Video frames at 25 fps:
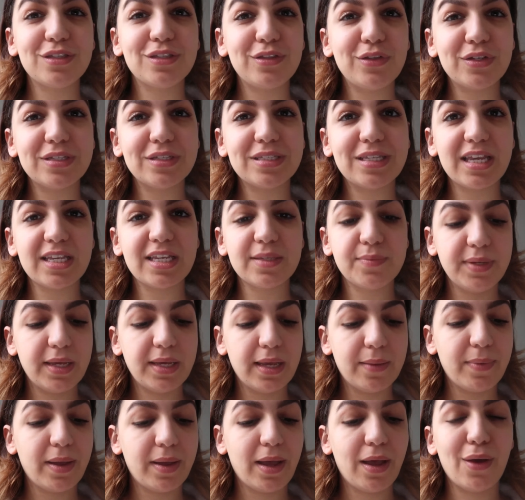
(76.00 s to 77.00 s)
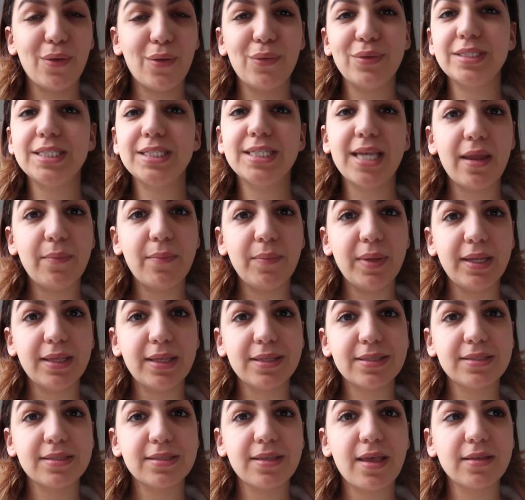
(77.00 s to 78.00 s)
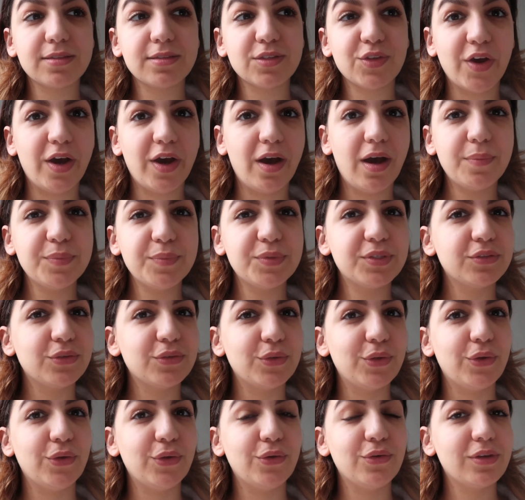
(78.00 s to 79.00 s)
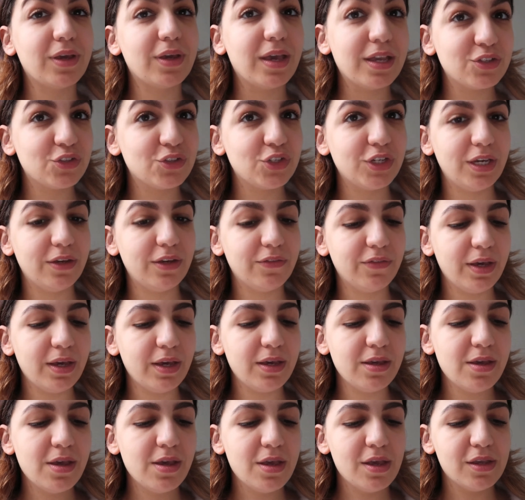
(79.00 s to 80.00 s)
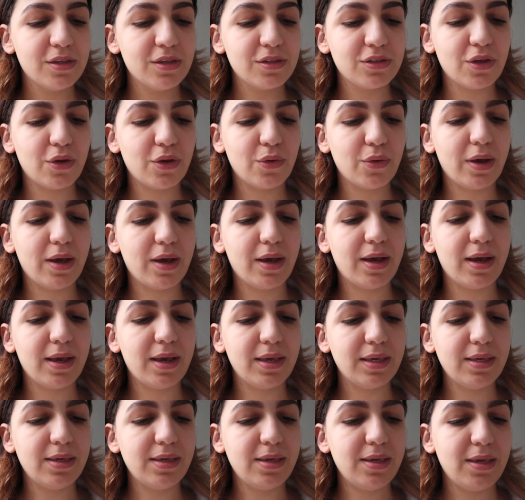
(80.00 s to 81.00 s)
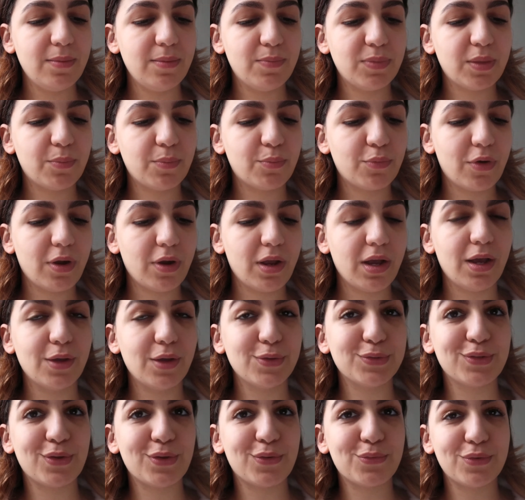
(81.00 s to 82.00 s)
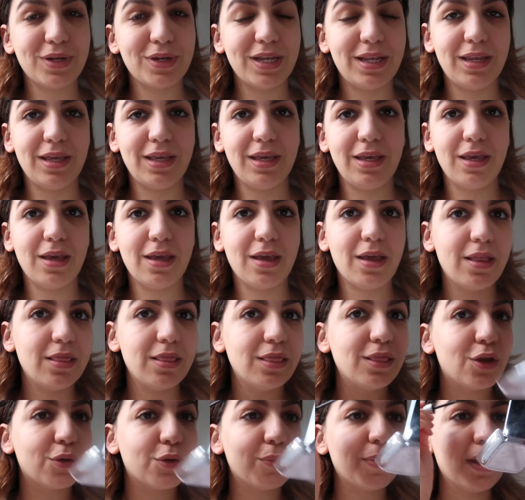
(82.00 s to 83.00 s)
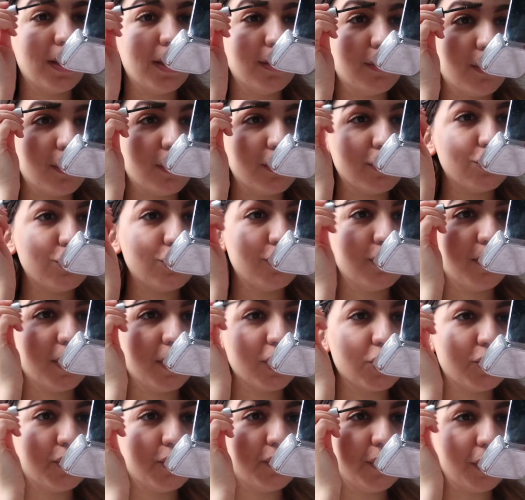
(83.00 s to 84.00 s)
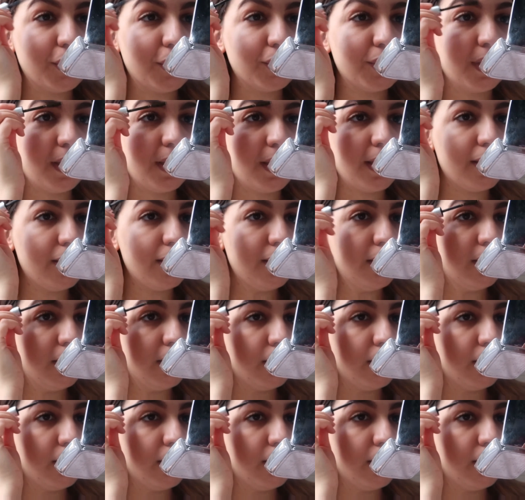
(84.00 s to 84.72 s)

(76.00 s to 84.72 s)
look takes me about 10 minutes tops to achieve it, so I keep the brows really a little bit, not too much filled in.